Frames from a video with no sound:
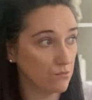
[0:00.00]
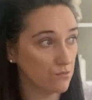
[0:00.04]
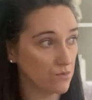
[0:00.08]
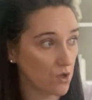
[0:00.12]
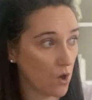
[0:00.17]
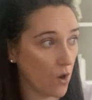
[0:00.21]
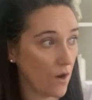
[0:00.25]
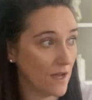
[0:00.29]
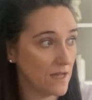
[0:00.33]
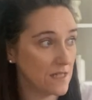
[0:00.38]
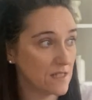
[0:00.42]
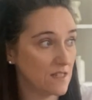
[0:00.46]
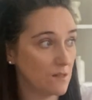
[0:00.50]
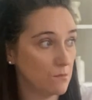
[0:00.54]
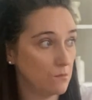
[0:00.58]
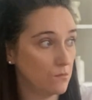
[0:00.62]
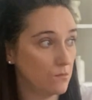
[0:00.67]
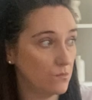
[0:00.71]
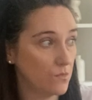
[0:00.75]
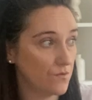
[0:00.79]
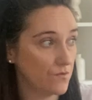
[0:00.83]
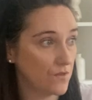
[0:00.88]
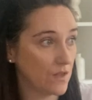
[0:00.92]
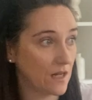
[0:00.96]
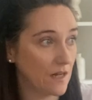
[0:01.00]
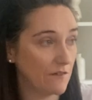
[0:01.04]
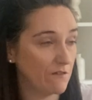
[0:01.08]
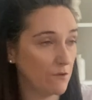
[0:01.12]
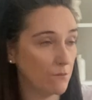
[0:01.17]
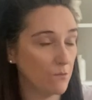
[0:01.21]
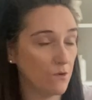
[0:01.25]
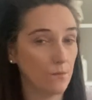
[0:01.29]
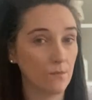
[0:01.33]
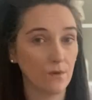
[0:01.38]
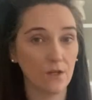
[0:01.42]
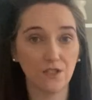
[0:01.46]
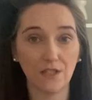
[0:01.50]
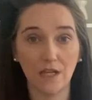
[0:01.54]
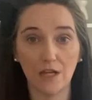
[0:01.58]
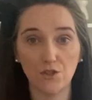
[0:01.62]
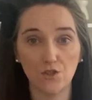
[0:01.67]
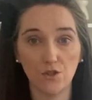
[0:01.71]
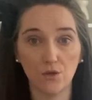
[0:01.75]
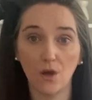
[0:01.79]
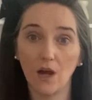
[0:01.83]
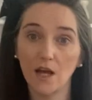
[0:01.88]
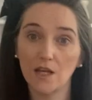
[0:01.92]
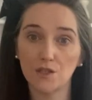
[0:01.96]
ties in with the living room, because as
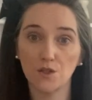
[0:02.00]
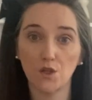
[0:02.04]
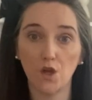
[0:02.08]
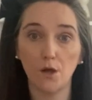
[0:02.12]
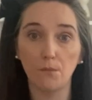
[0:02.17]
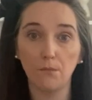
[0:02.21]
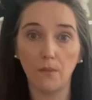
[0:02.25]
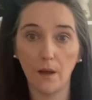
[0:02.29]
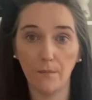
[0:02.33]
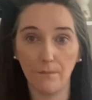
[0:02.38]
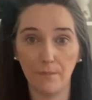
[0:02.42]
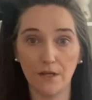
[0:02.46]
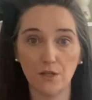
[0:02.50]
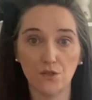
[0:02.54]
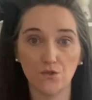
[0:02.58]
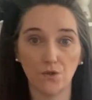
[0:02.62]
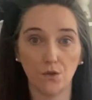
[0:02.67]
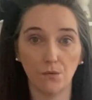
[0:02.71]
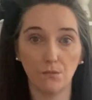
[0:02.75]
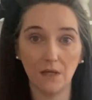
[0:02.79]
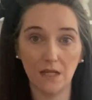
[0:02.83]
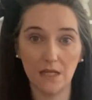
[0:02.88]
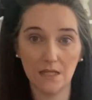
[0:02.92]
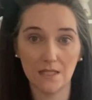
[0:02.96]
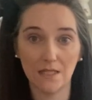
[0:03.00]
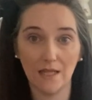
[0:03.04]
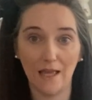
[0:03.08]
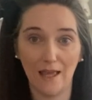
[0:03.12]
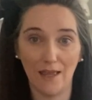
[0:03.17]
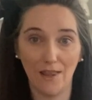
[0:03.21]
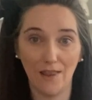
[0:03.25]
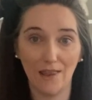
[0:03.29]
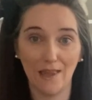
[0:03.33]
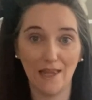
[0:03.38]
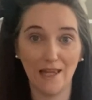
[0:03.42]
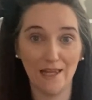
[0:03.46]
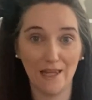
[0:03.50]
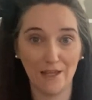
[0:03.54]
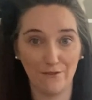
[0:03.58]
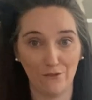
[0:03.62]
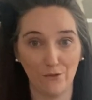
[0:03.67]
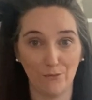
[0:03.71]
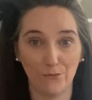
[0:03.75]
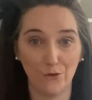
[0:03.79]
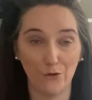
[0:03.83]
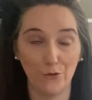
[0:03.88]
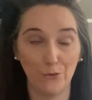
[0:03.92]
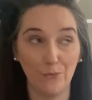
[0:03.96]
you guys know, my bedroom is in the living
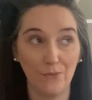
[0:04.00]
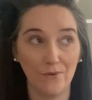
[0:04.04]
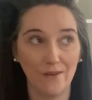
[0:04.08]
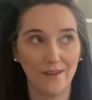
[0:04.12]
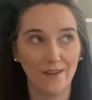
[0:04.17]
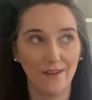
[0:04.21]
room,